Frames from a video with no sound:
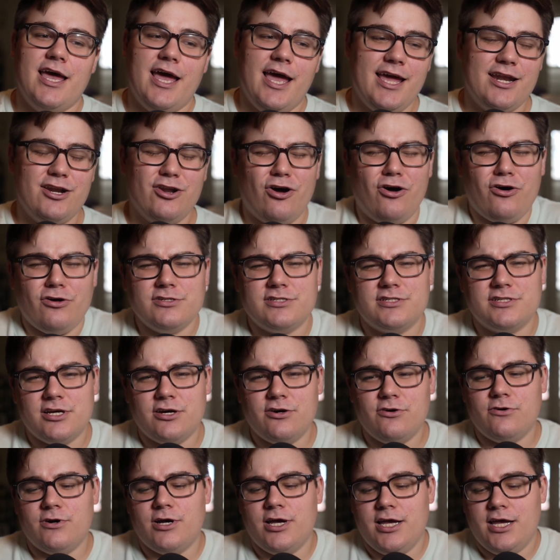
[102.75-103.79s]
And
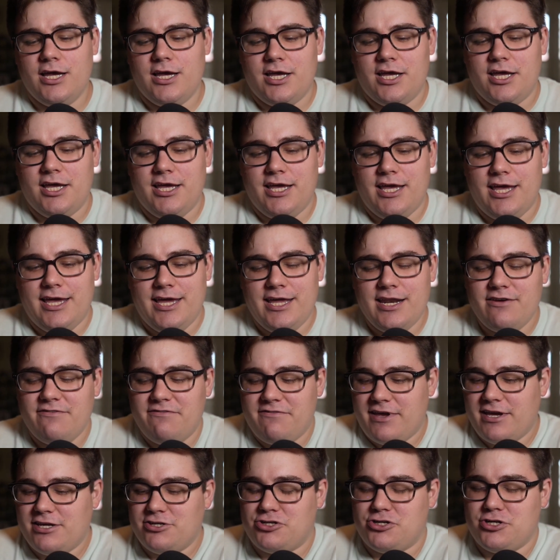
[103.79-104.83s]
also,
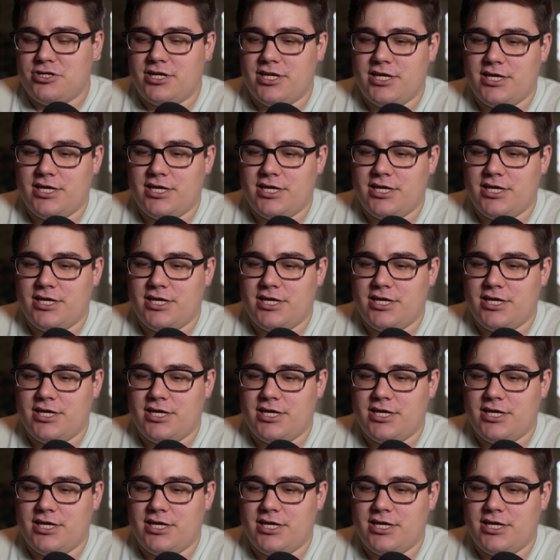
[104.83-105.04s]
innovation